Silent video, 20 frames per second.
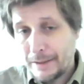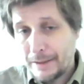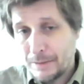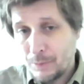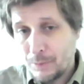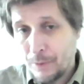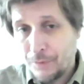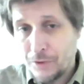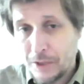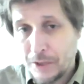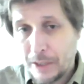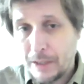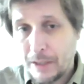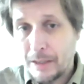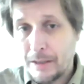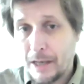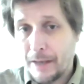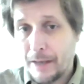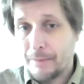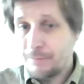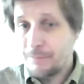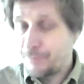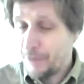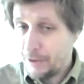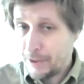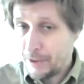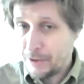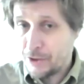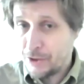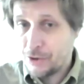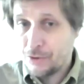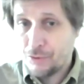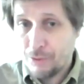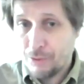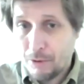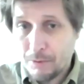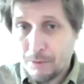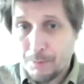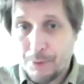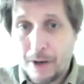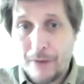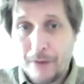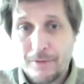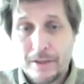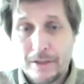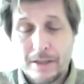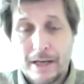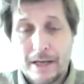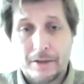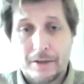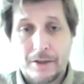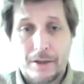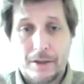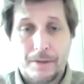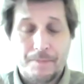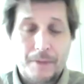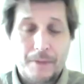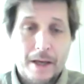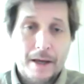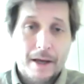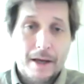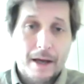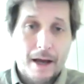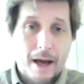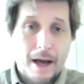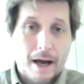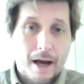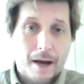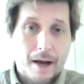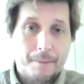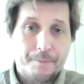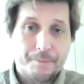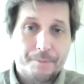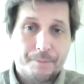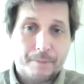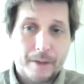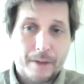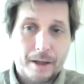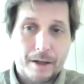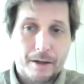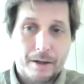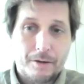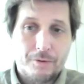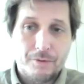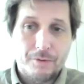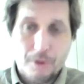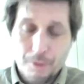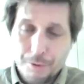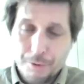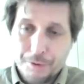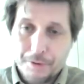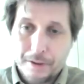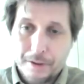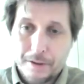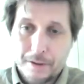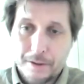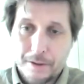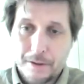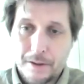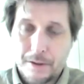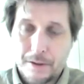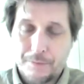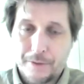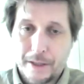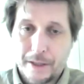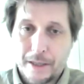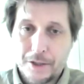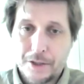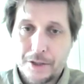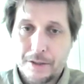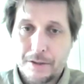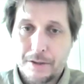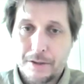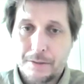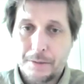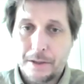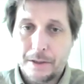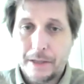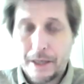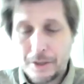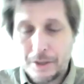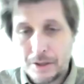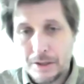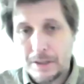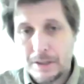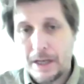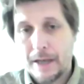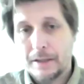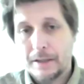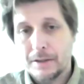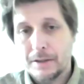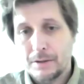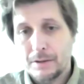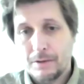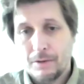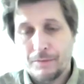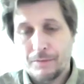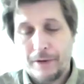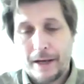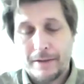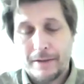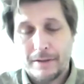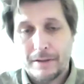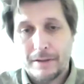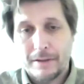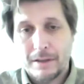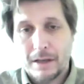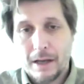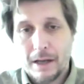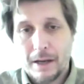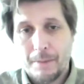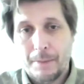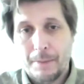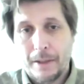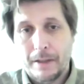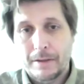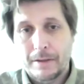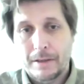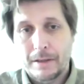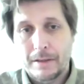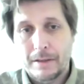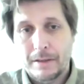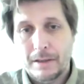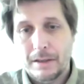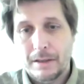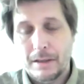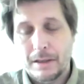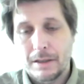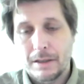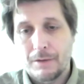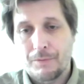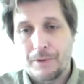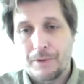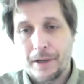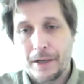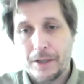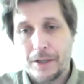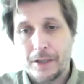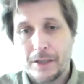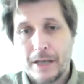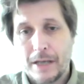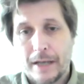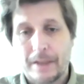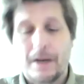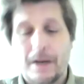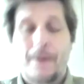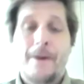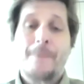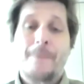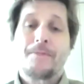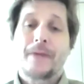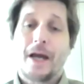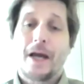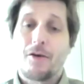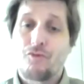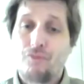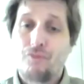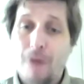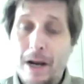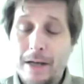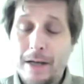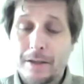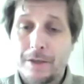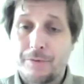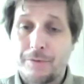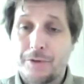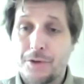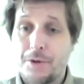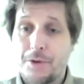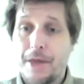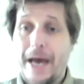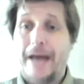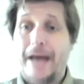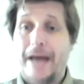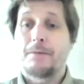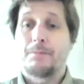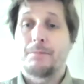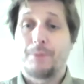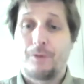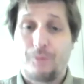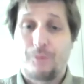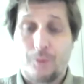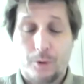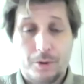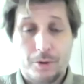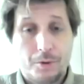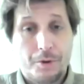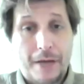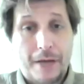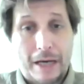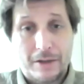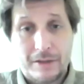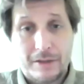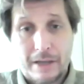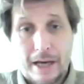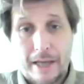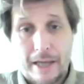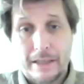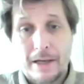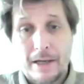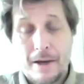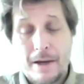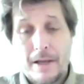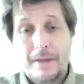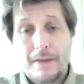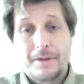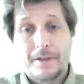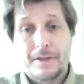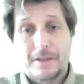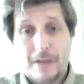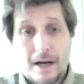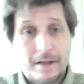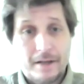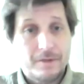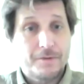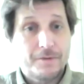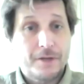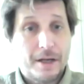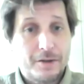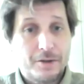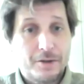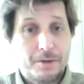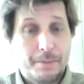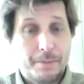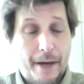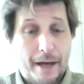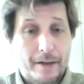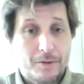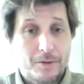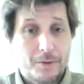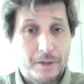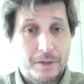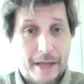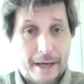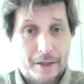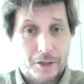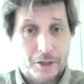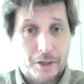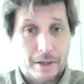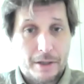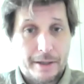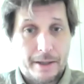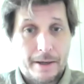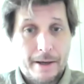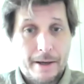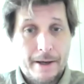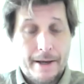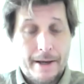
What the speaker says: we've seen like very strong private sector growth in the financial intermediation sector of assets and liabilities in the financial sector. And relative to that, before 2008, the size of central banks was actually